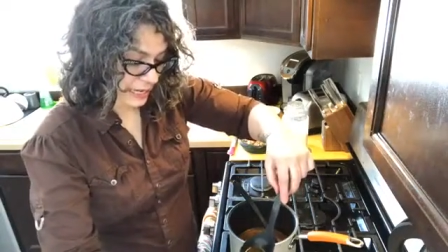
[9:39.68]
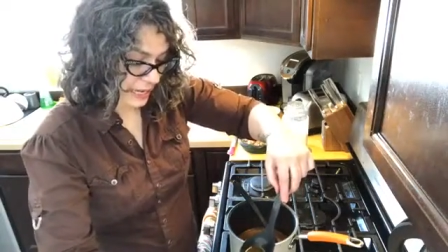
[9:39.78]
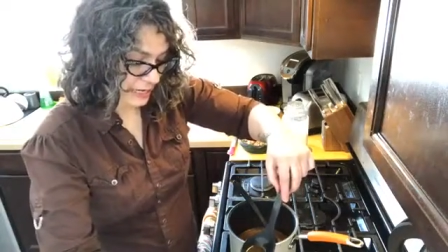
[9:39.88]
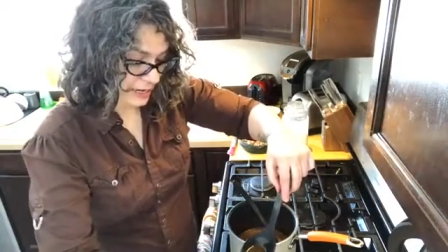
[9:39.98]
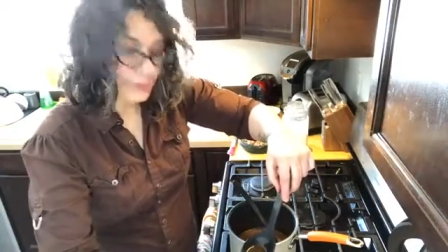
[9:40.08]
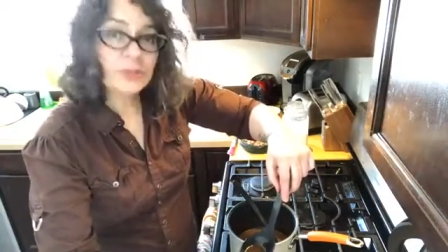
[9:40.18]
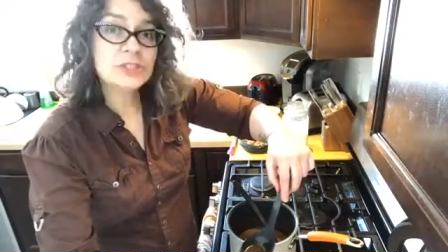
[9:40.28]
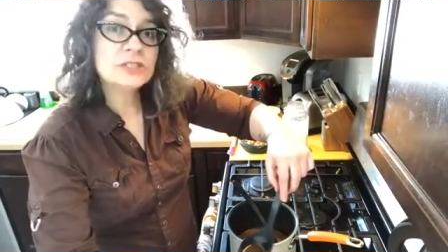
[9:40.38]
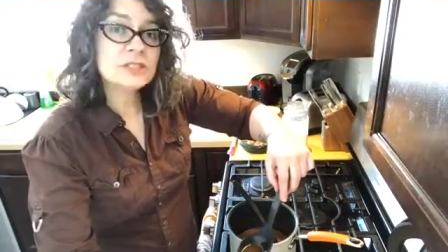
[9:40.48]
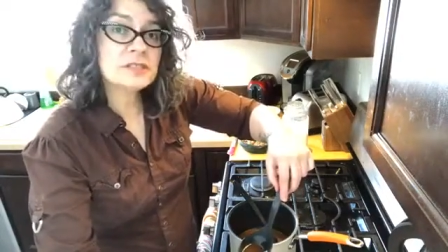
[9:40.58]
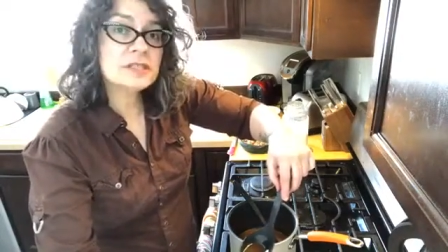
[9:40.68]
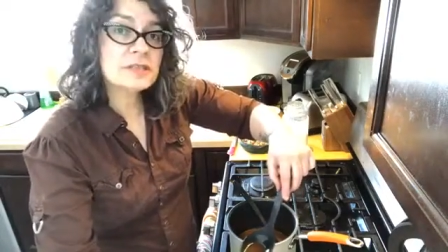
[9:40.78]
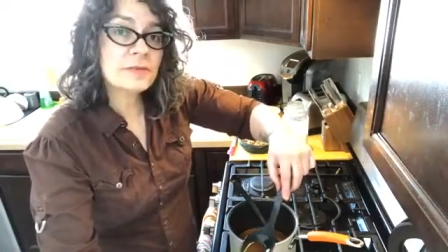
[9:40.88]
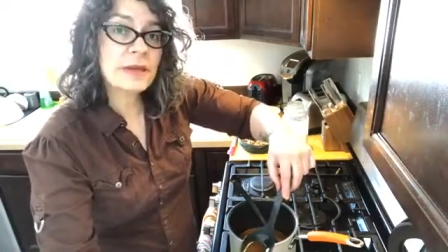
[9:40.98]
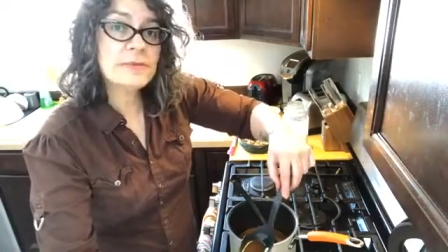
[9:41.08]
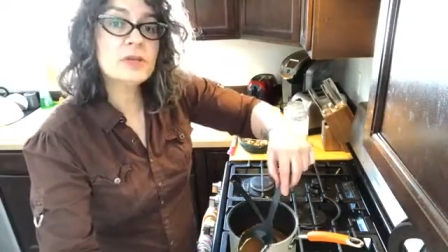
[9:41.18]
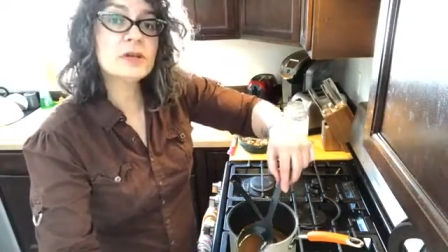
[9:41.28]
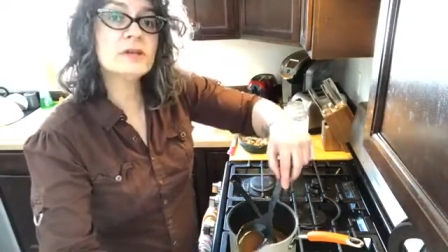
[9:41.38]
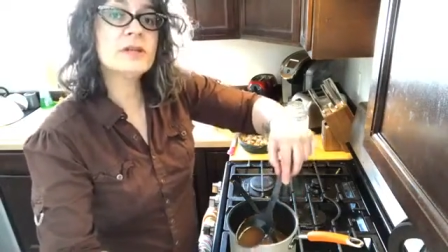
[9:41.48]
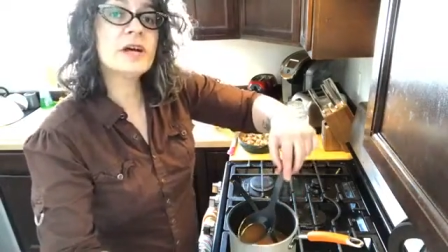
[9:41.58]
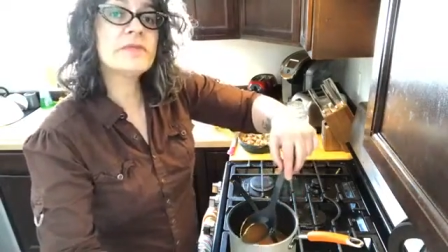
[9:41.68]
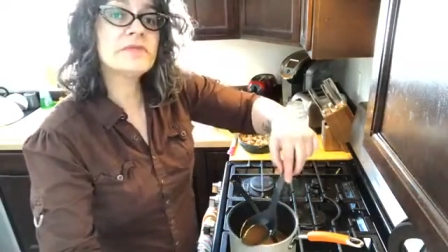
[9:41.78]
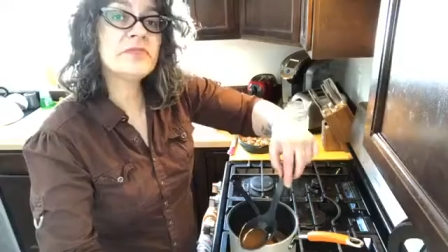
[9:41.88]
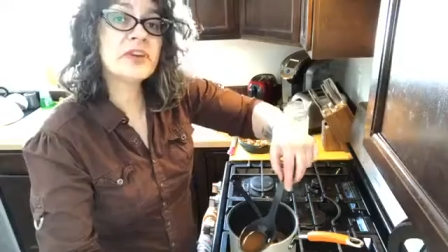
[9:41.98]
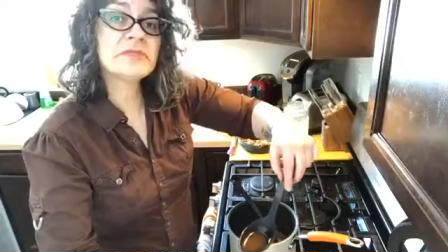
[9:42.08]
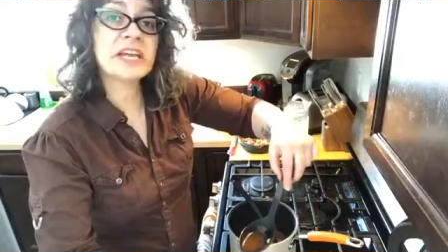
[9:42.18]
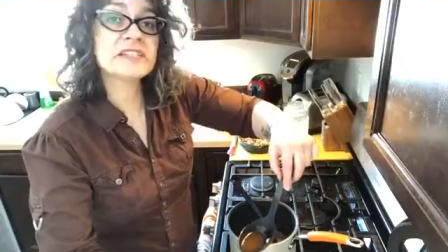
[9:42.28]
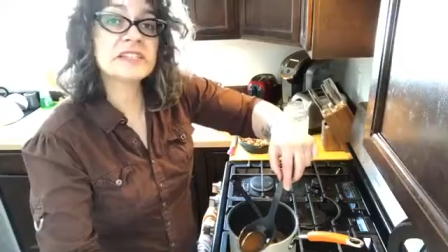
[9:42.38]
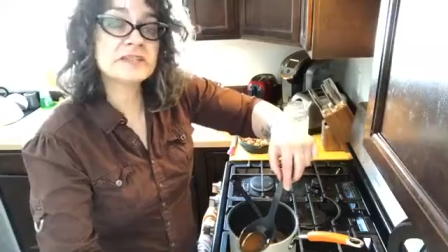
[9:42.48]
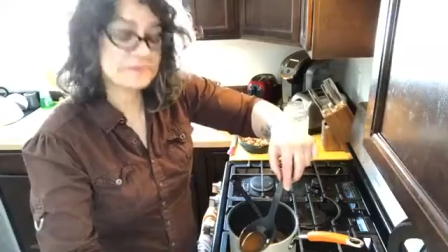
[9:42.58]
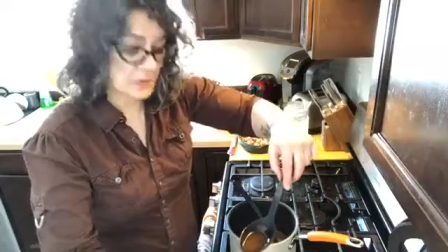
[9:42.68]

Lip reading: And I wish you could, maybe you, no, can't see it.